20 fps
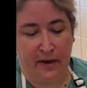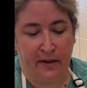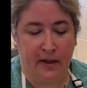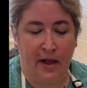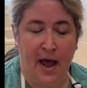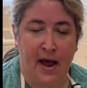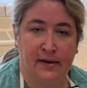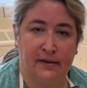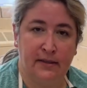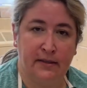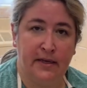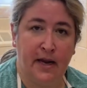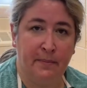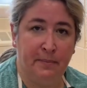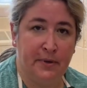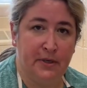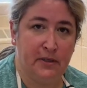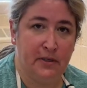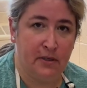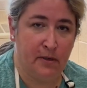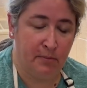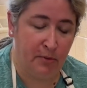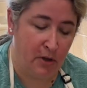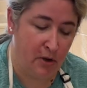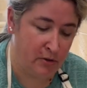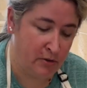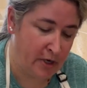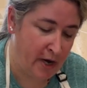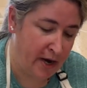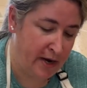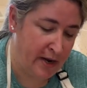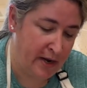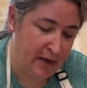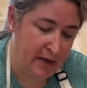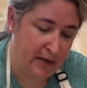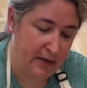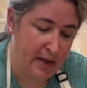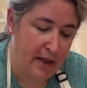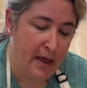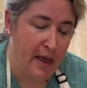the last step is to blow dry it.
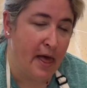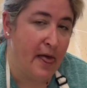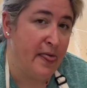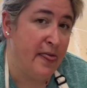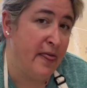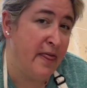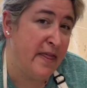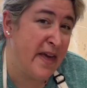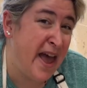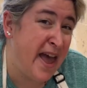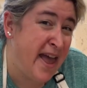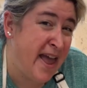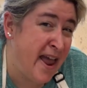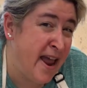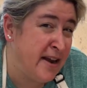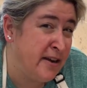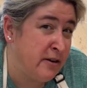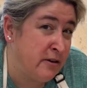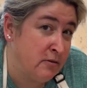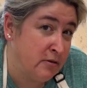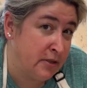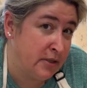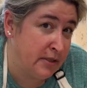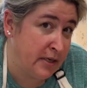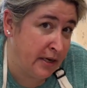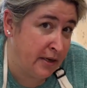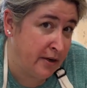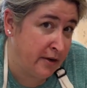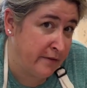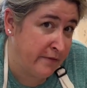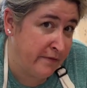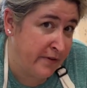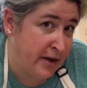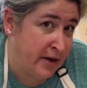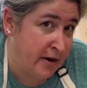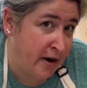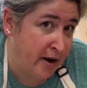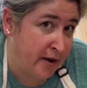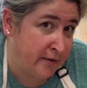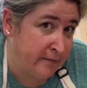Then you stick your feet
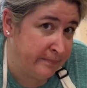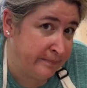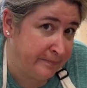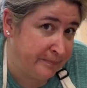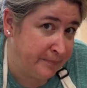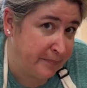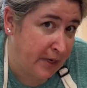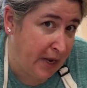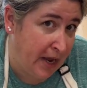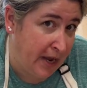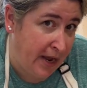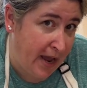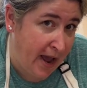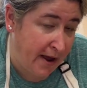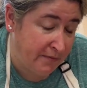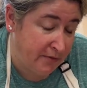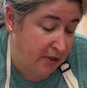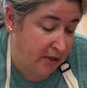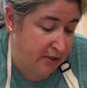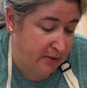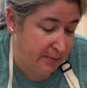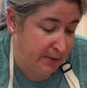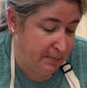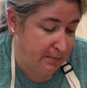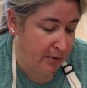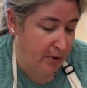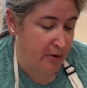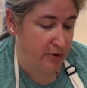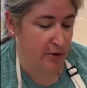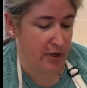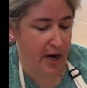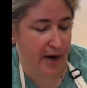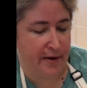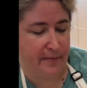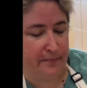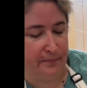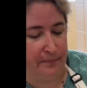on, okay, after it's been blow dried.